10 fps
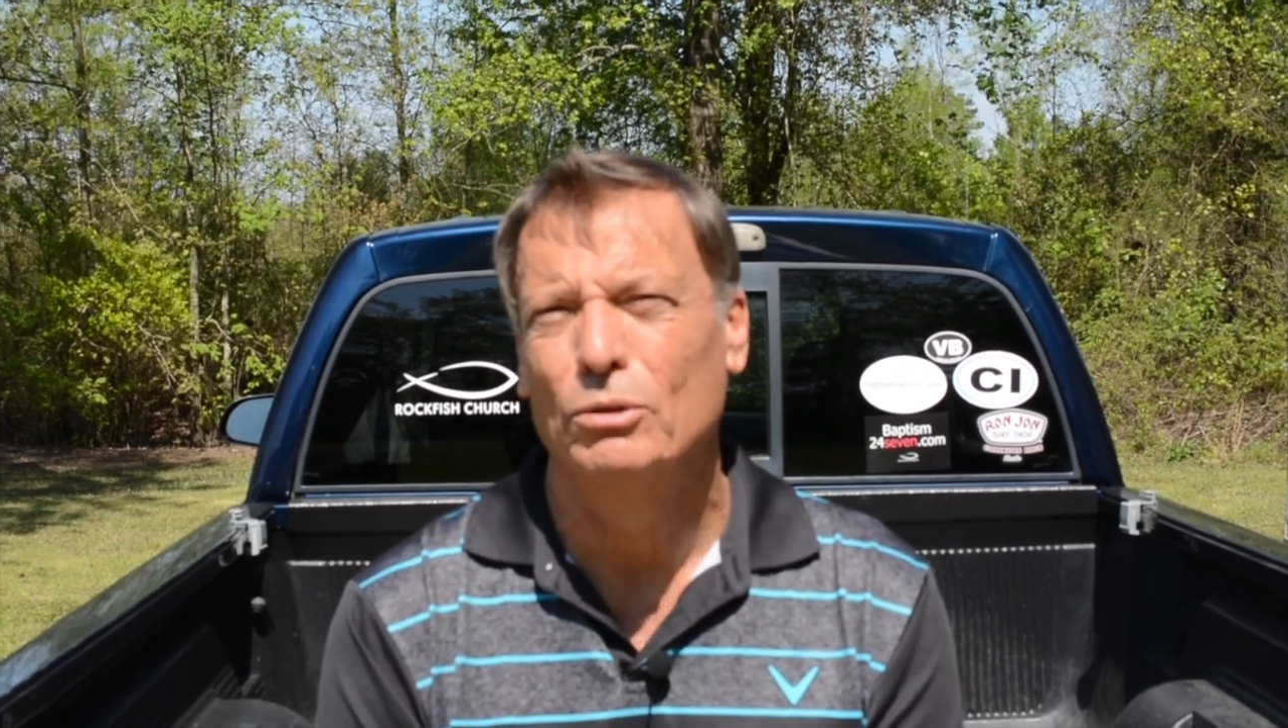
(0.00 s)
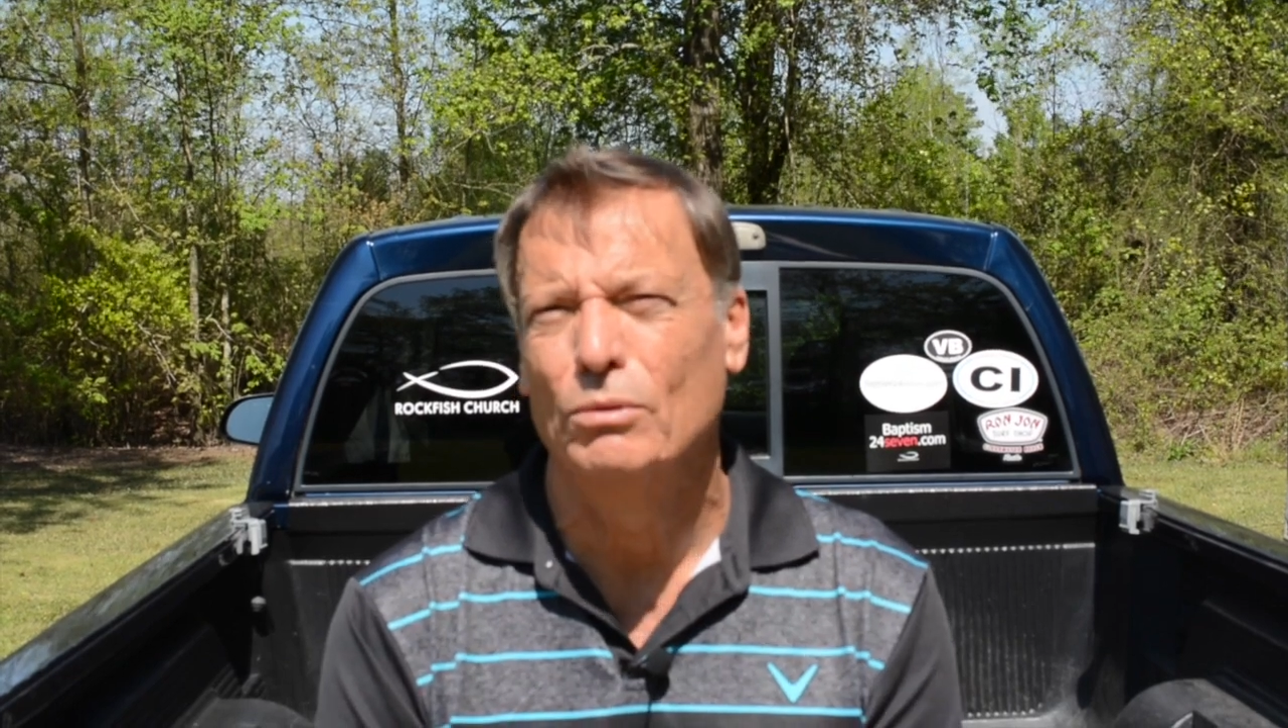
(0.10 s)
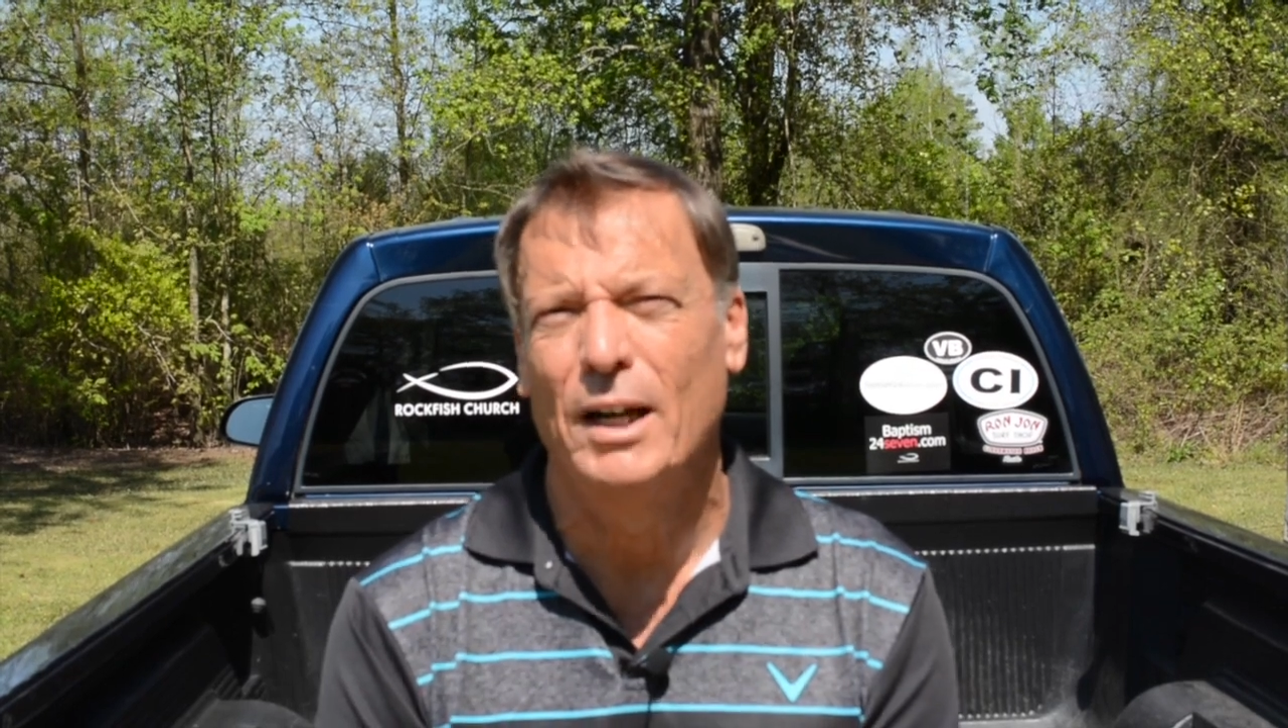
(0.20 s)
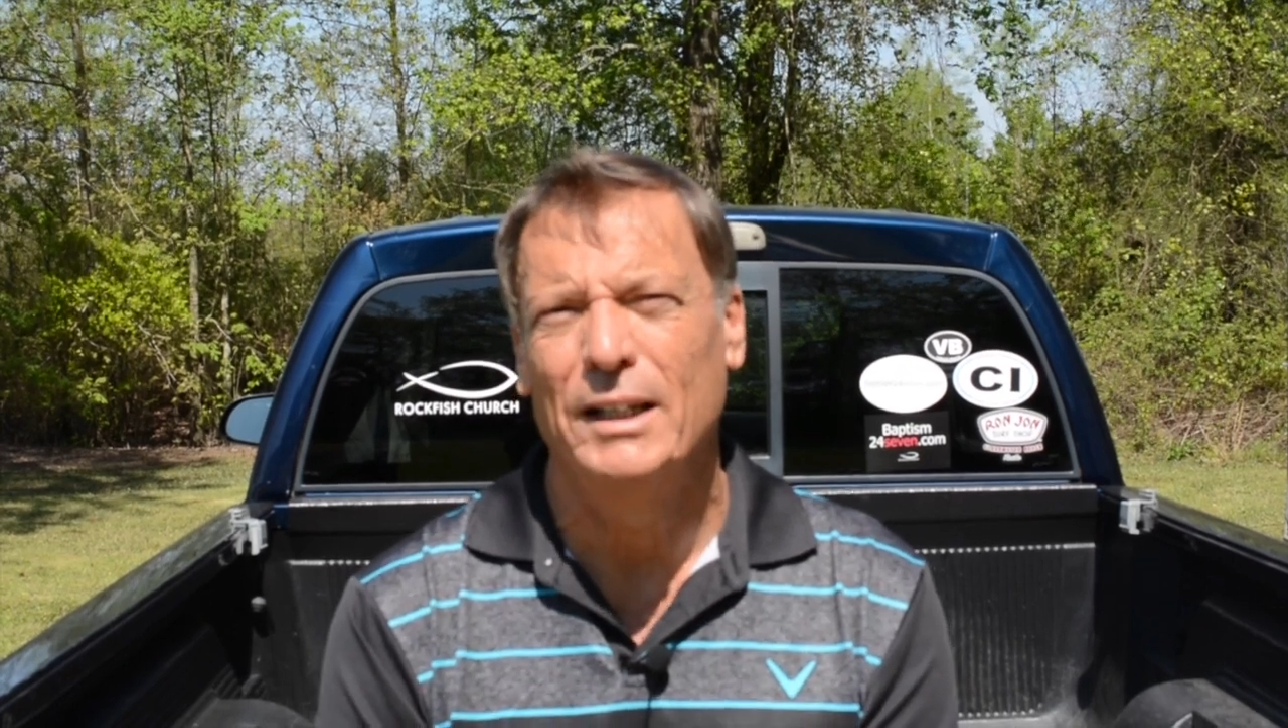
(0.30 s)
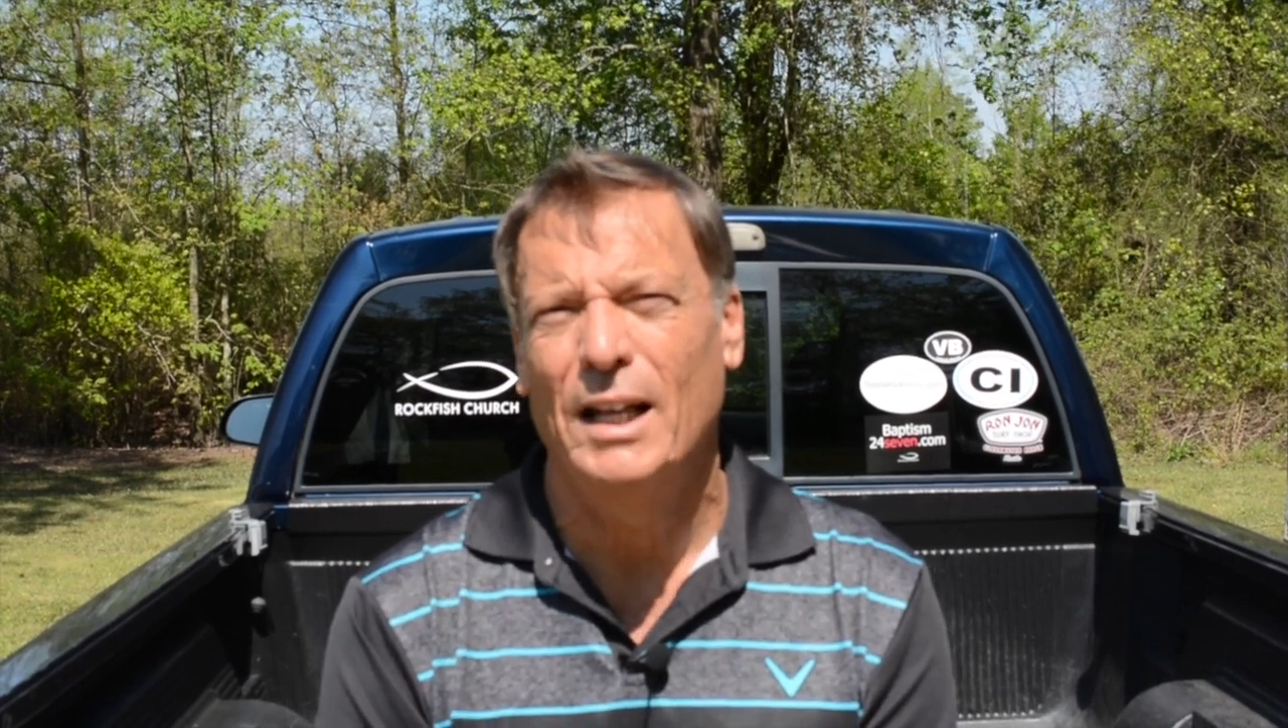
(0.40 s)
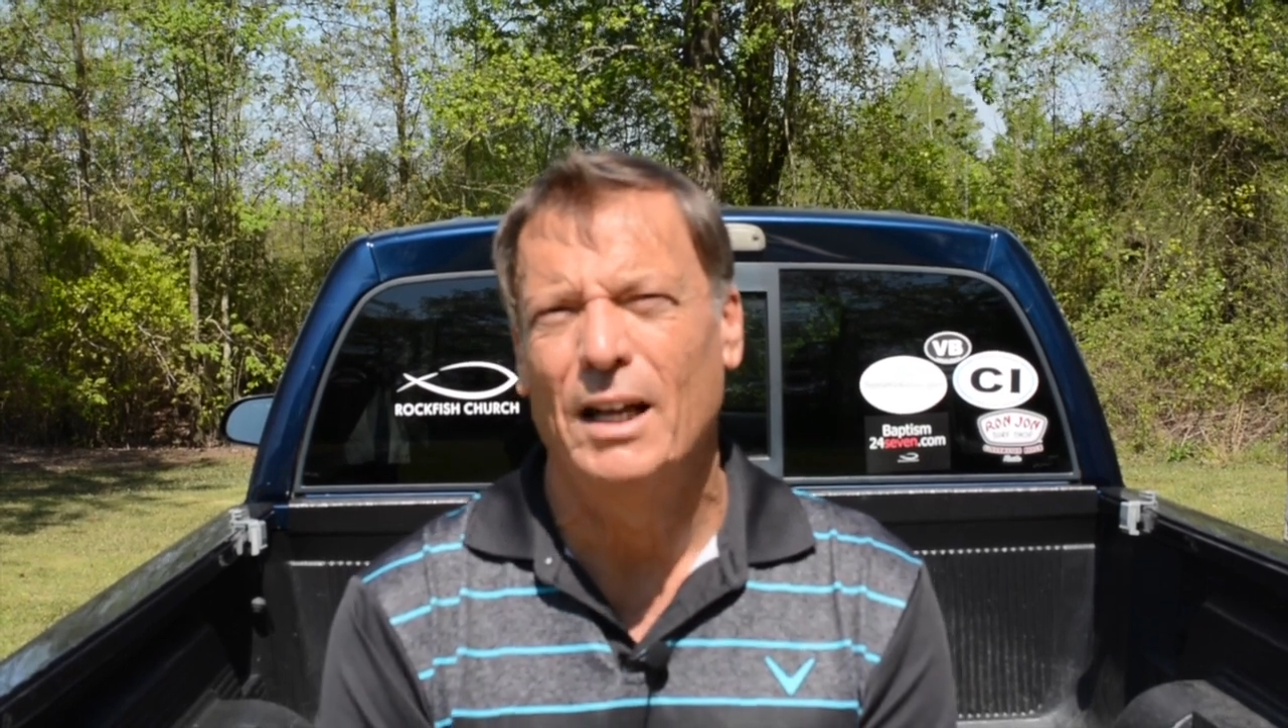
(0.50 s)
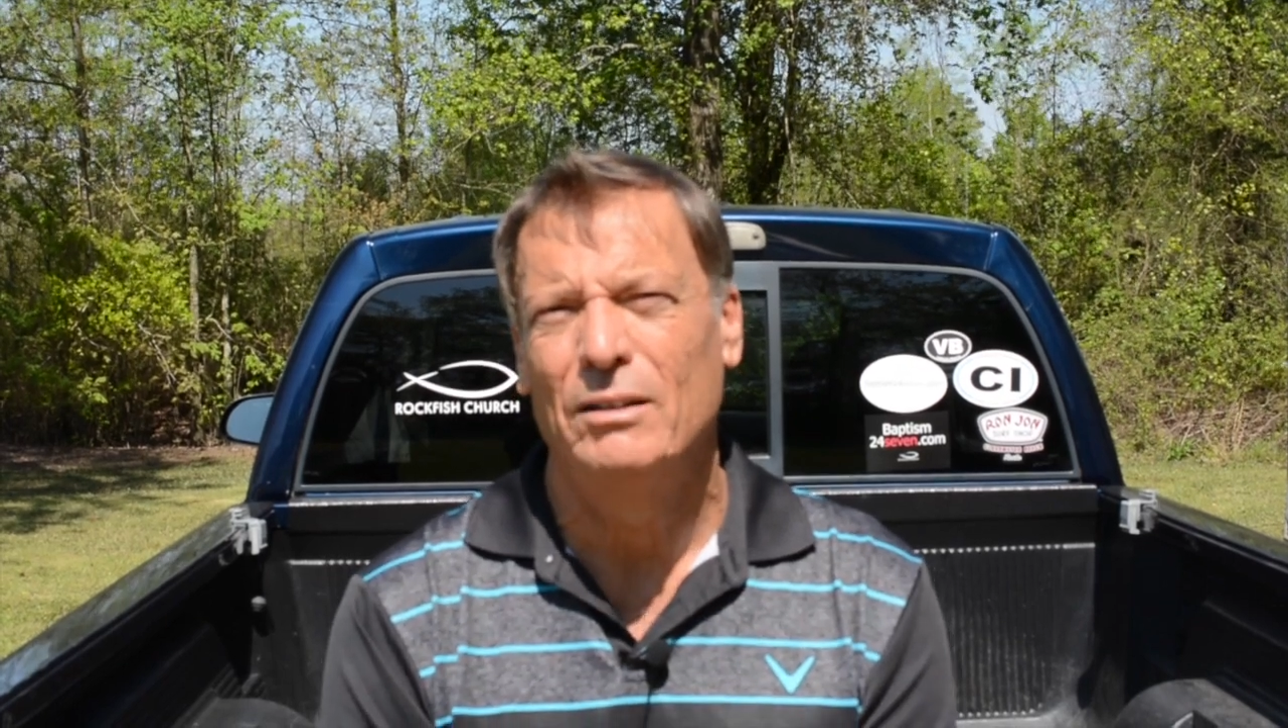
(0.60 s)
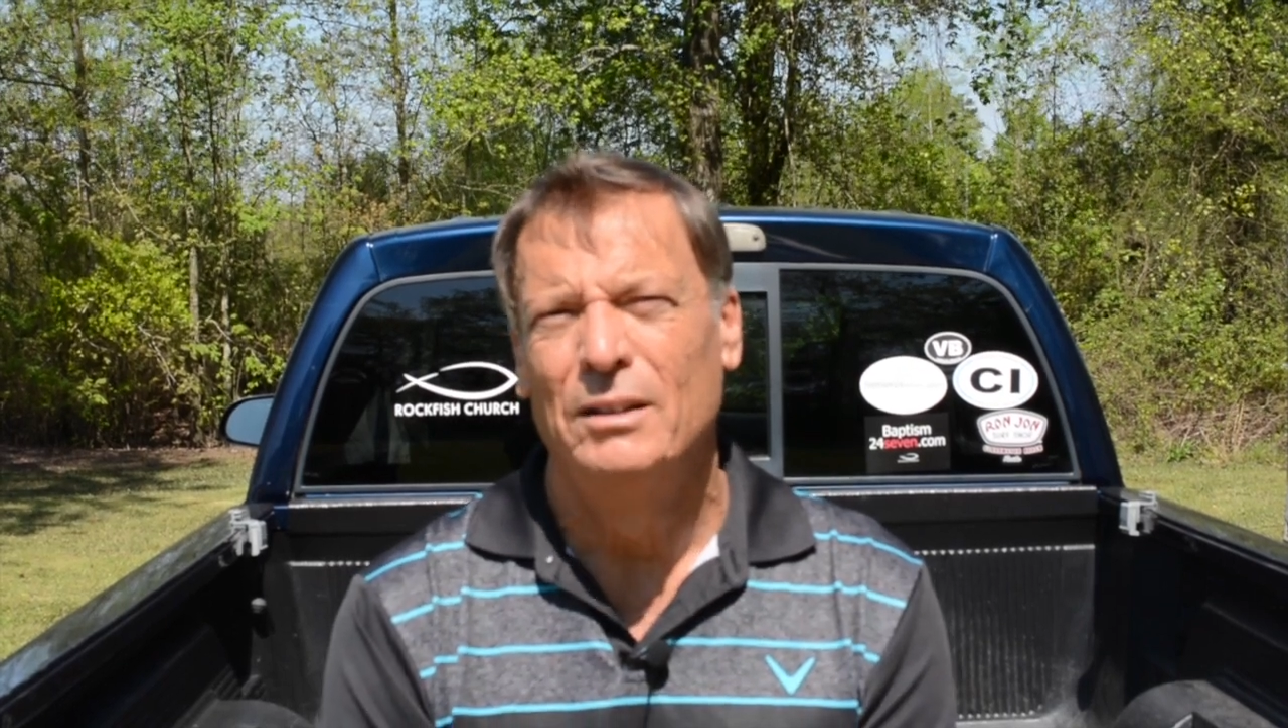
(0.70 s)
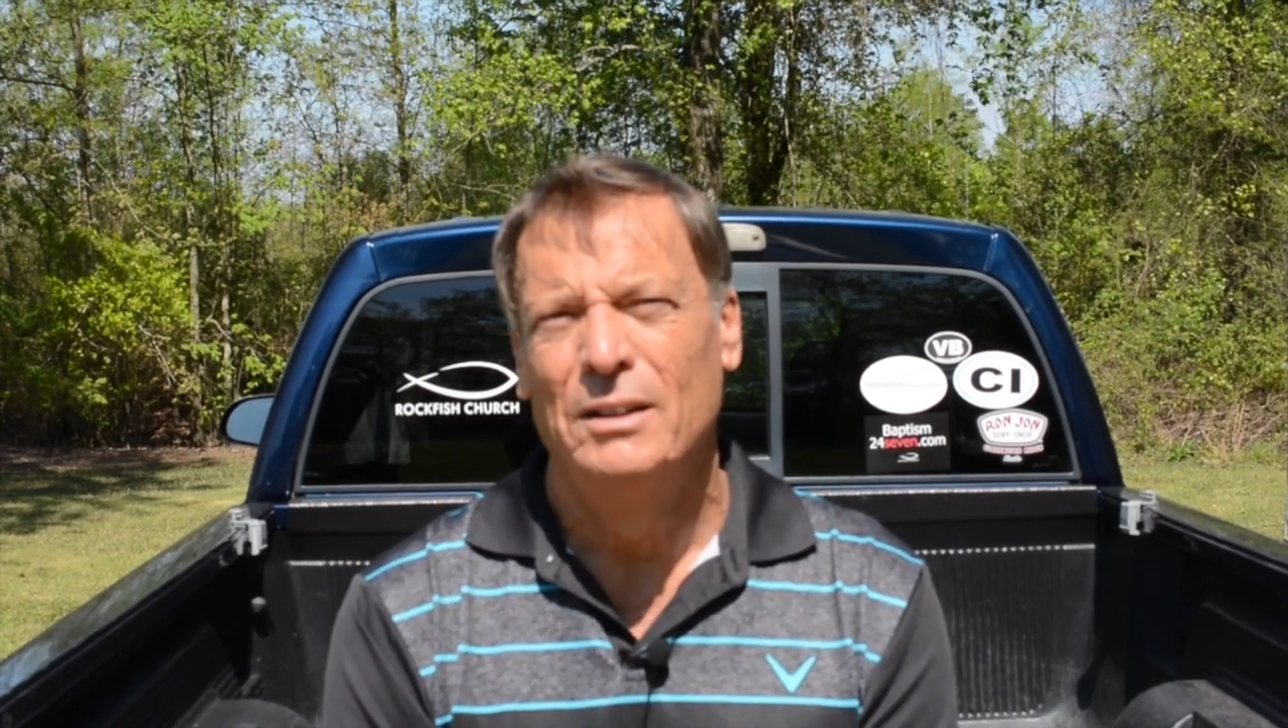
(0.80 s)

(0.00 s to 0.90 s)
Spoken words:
right now.